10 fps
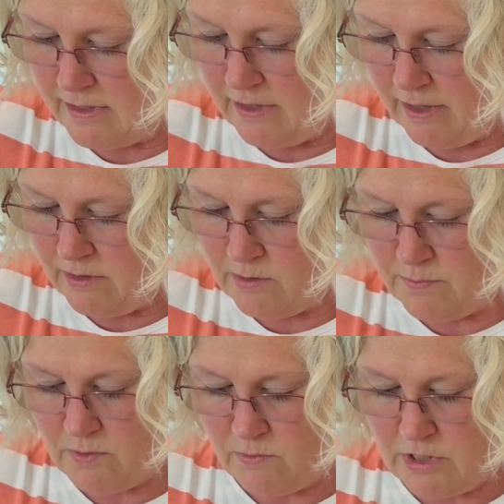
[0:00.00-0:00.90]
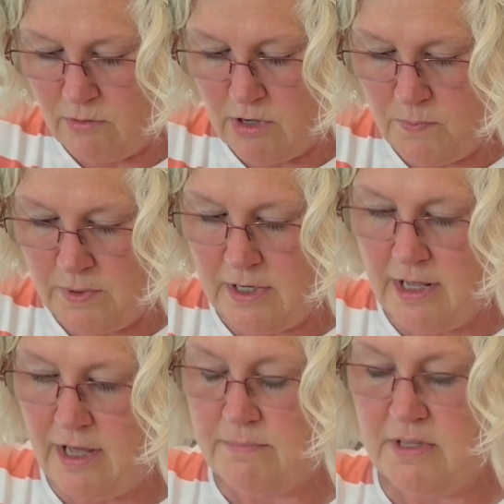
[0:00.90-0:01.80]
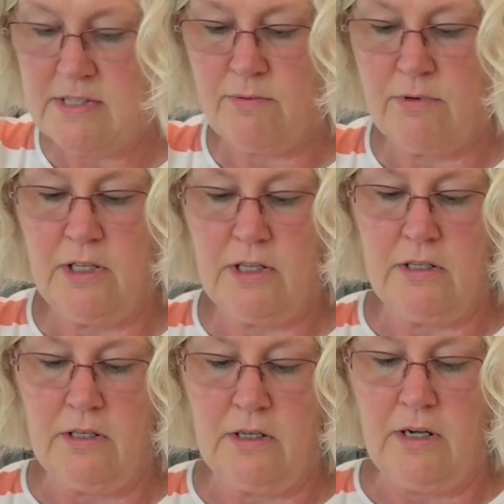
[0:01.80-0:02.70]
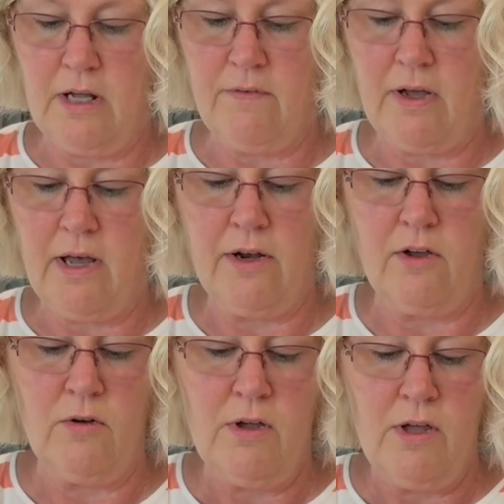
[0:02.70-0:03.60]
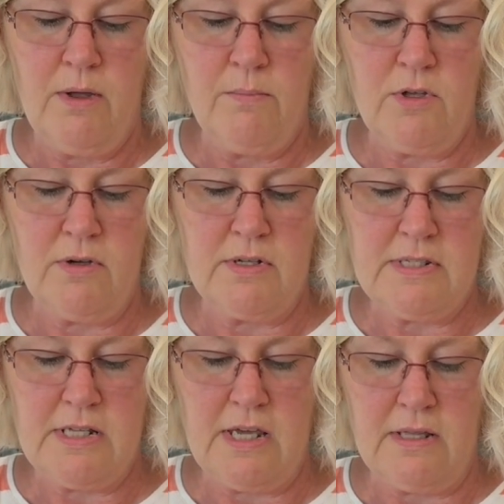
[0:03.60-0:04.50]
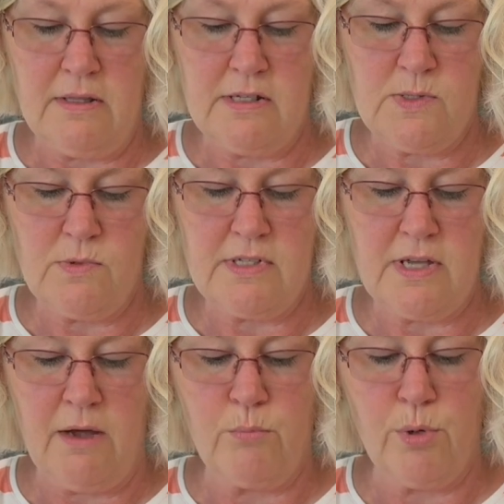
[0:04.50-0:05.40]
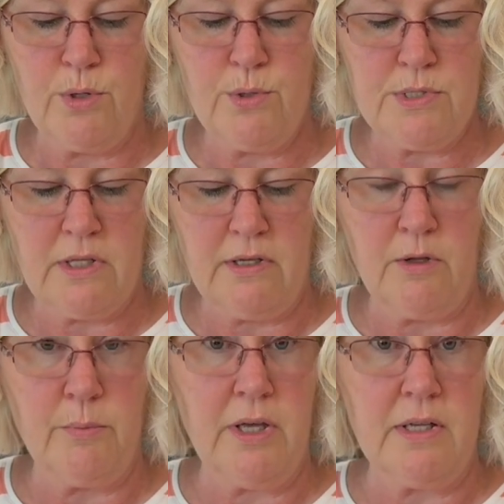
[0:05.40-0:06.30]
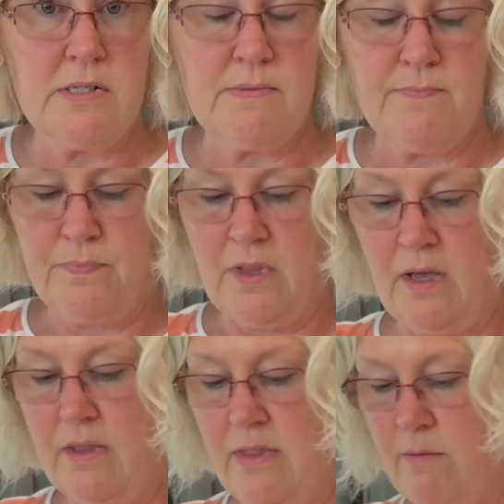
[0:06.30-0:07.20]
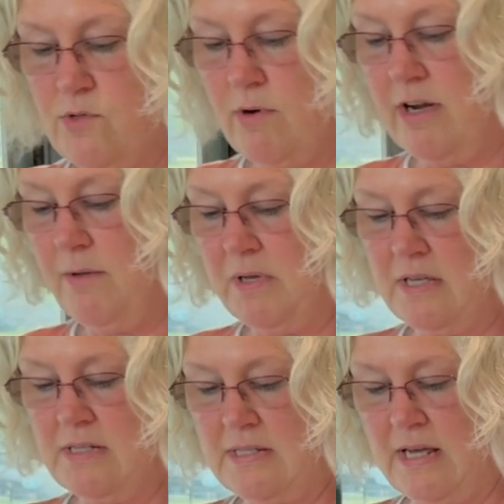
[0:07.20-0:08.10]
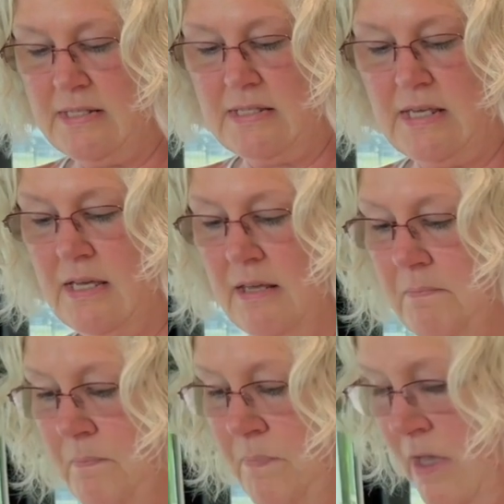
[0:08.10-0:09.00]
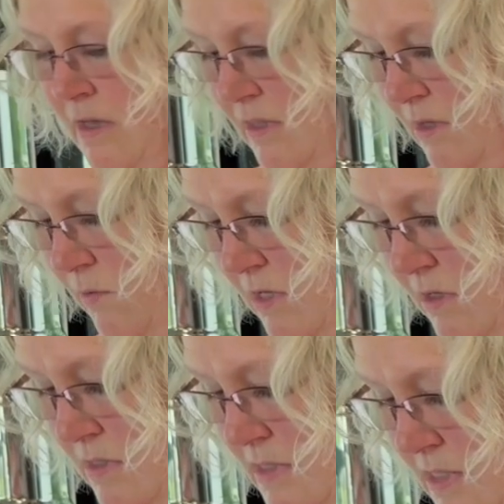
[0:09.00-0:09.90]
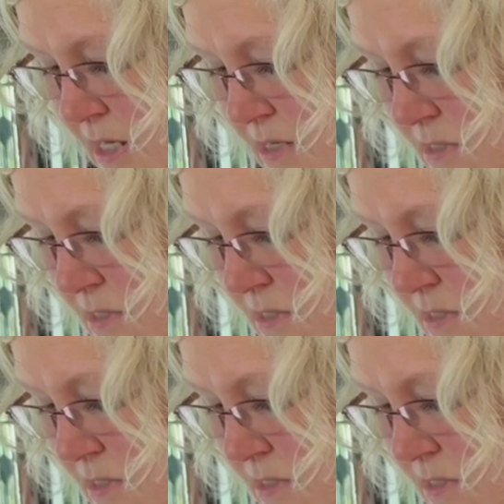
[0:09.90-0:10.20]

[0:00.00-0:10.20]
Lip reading: and hope that when you open it up that it's a really good looking avocado. You can see this one's gotten bruised a little bit, and that was right up against that skin that we couldn't see.